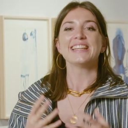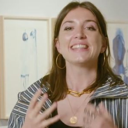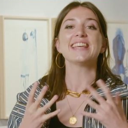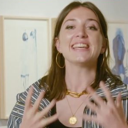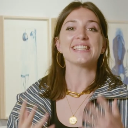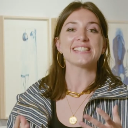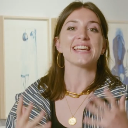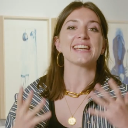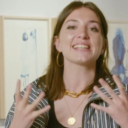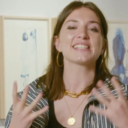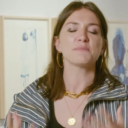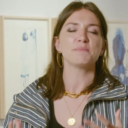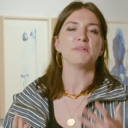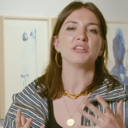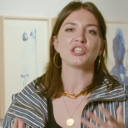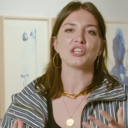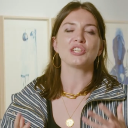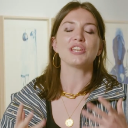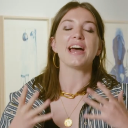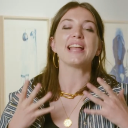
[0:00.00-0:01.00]
This
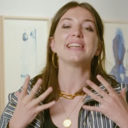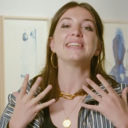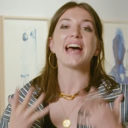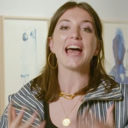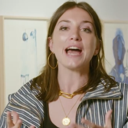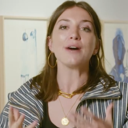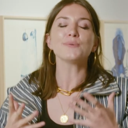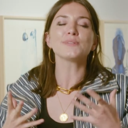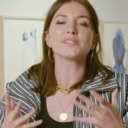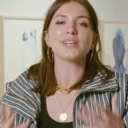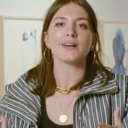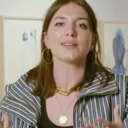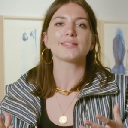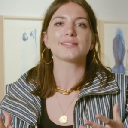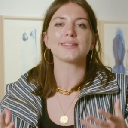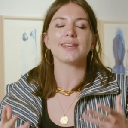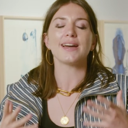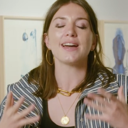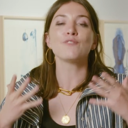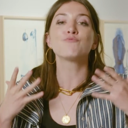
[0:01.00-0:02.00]
exhibition allows
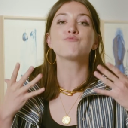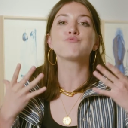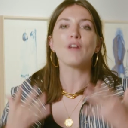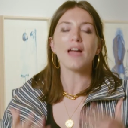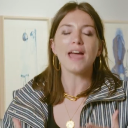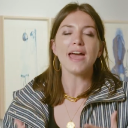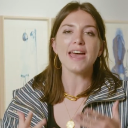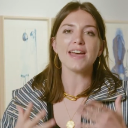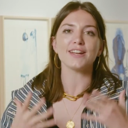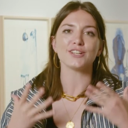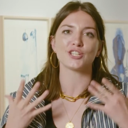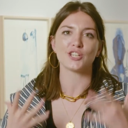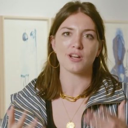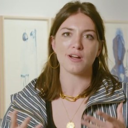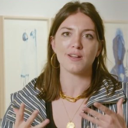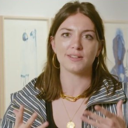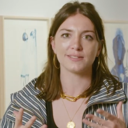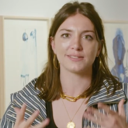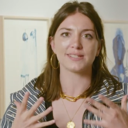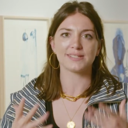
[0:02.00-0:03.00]
us a rare
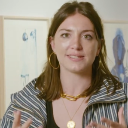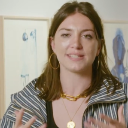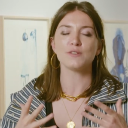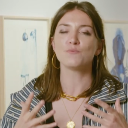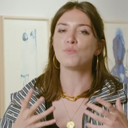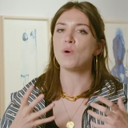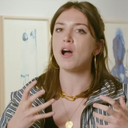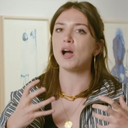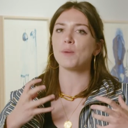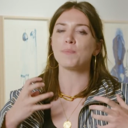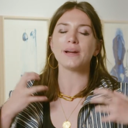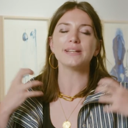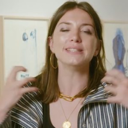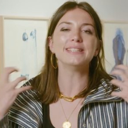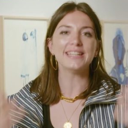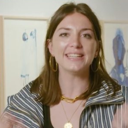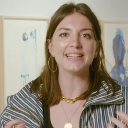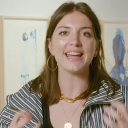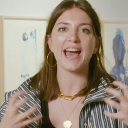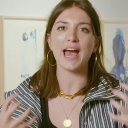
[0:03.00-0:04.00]
chance to see work by
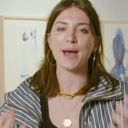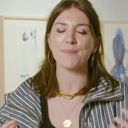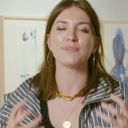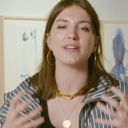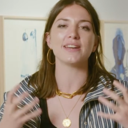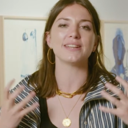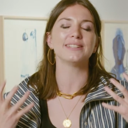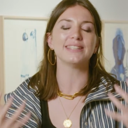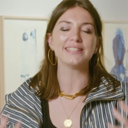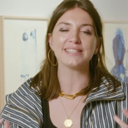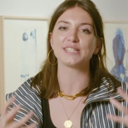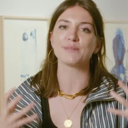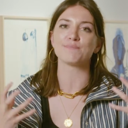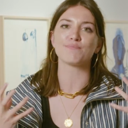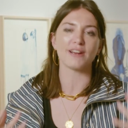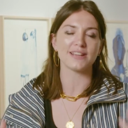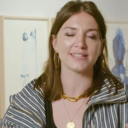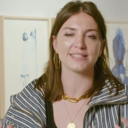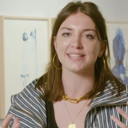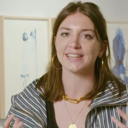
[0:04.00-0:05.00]
Nina Hamnett and Lisa
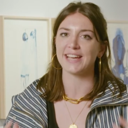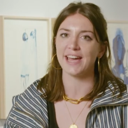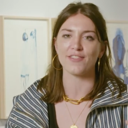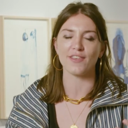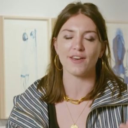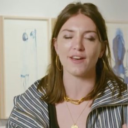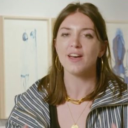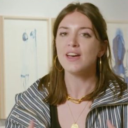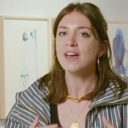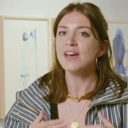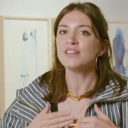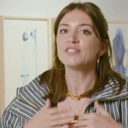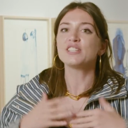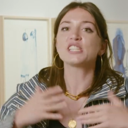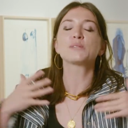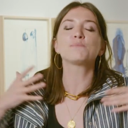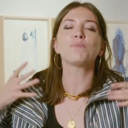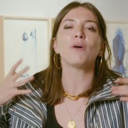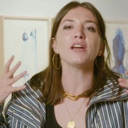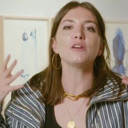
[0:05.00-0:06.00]
Brice together.
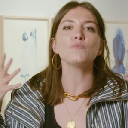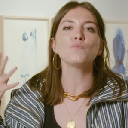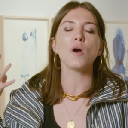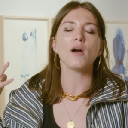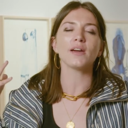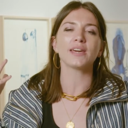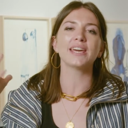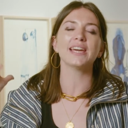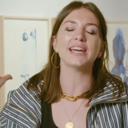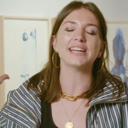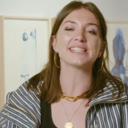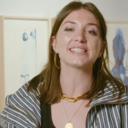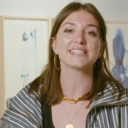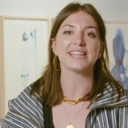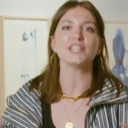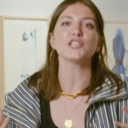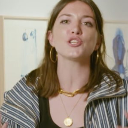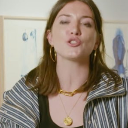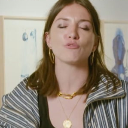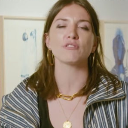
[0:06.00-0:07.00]
Despite working a
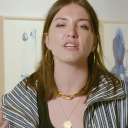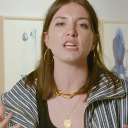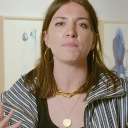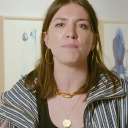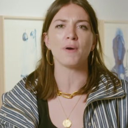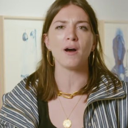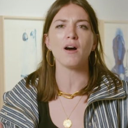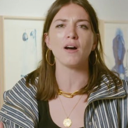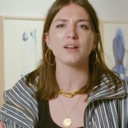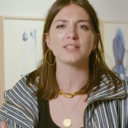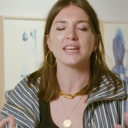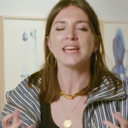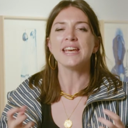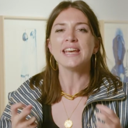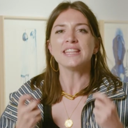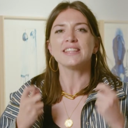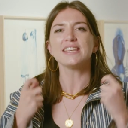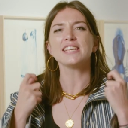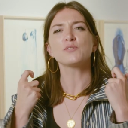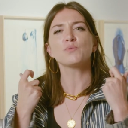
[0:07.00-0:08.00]
century apart,
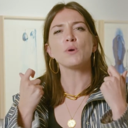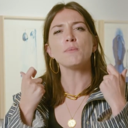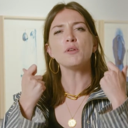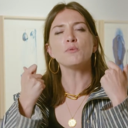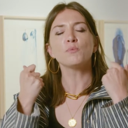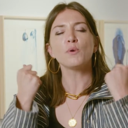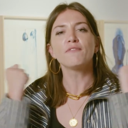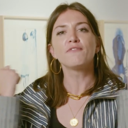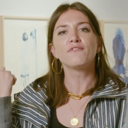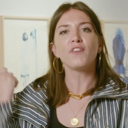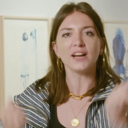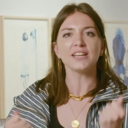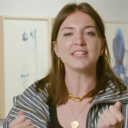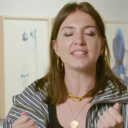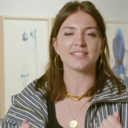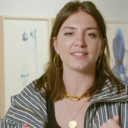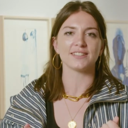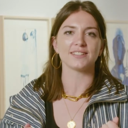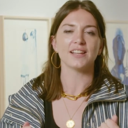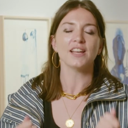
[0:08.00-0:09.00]
these women were
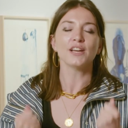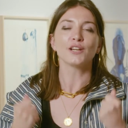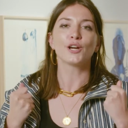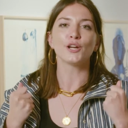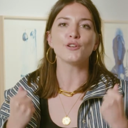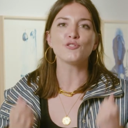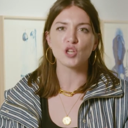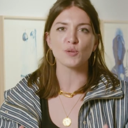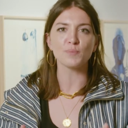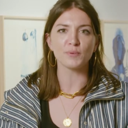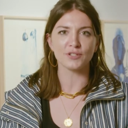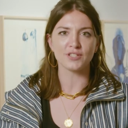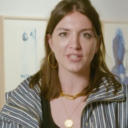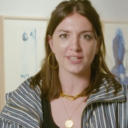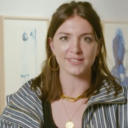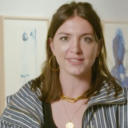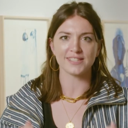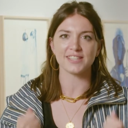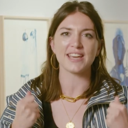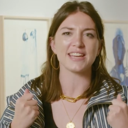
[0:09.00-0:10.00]
vital
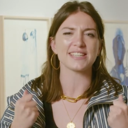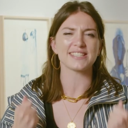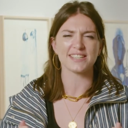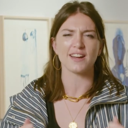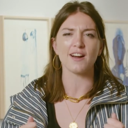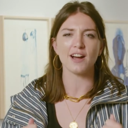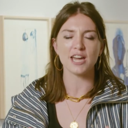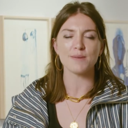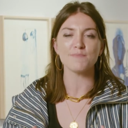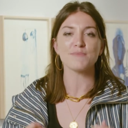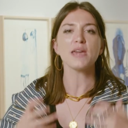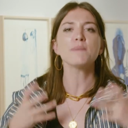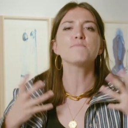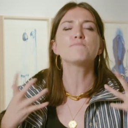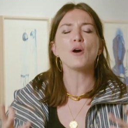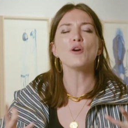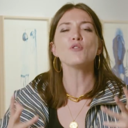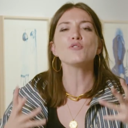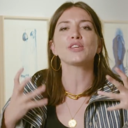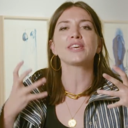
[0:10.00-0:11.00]
contributors to their time. They
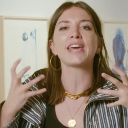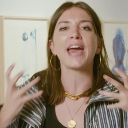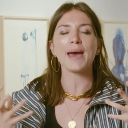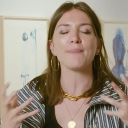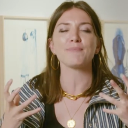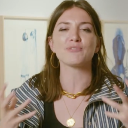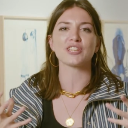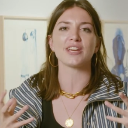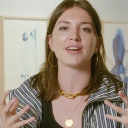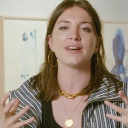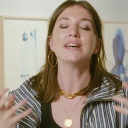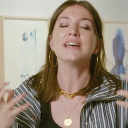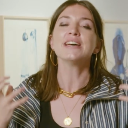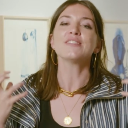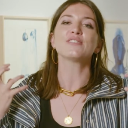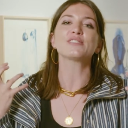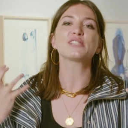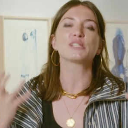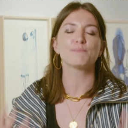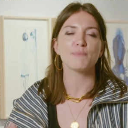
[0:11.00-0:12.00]
both capture
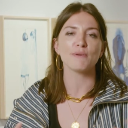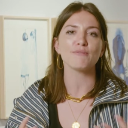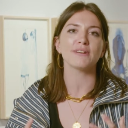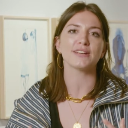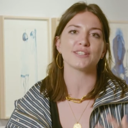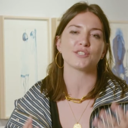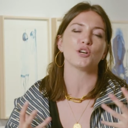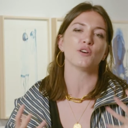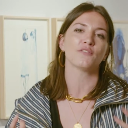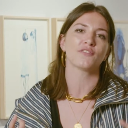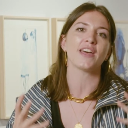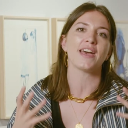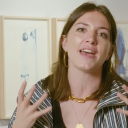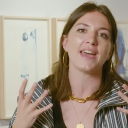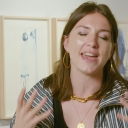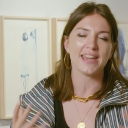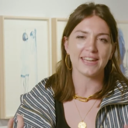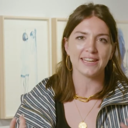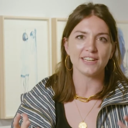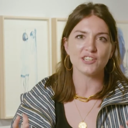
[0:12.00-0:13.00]
the spirit of their
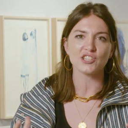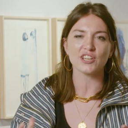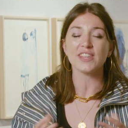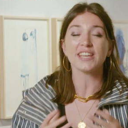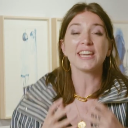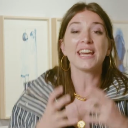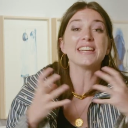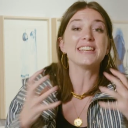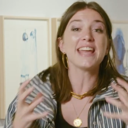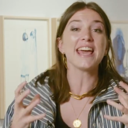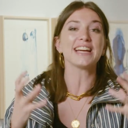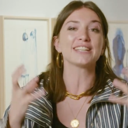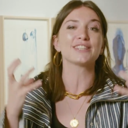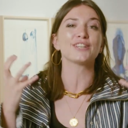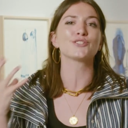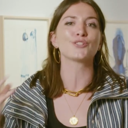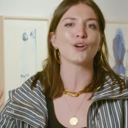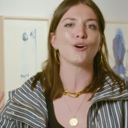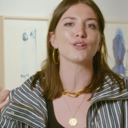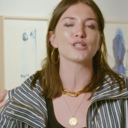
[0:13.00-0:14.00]
age and they connect
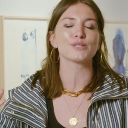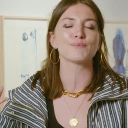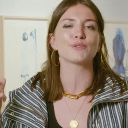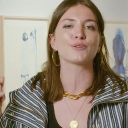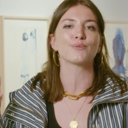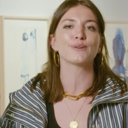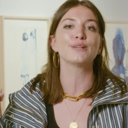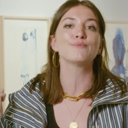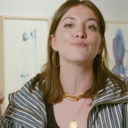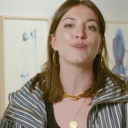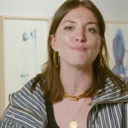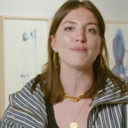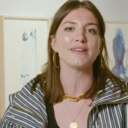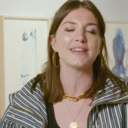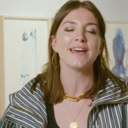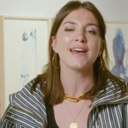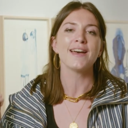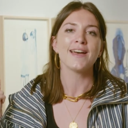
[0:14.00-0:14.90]
the dots between women